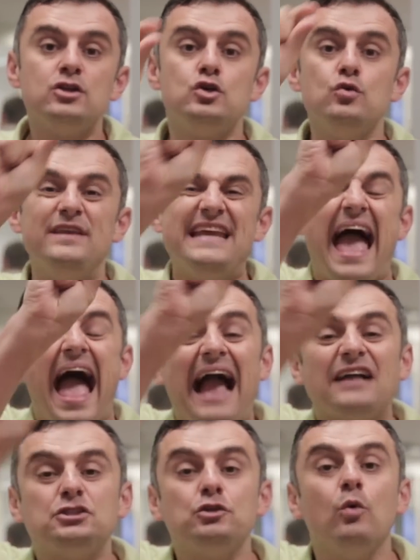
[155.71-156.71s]
to the
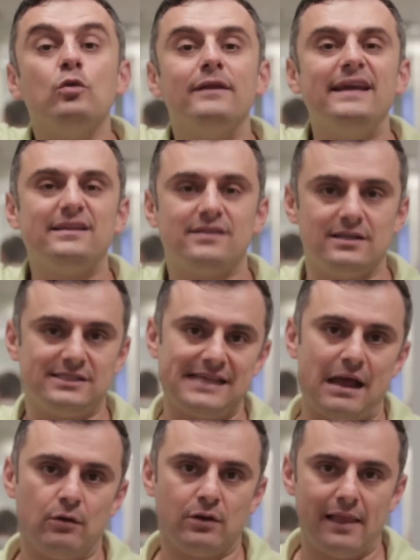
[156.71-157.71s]
actual link to the
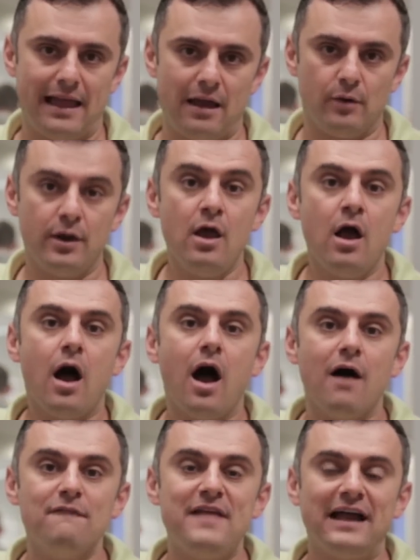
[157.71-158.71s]
SoundCloud
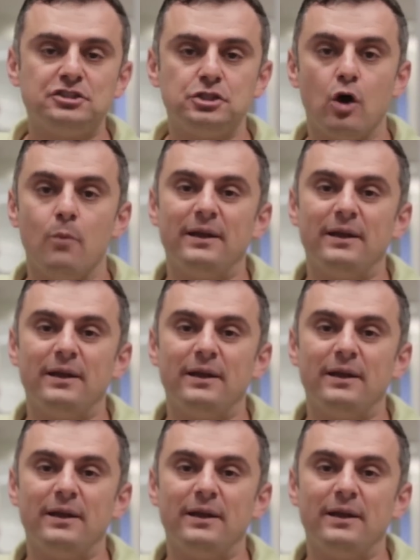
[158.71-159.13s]
of that show.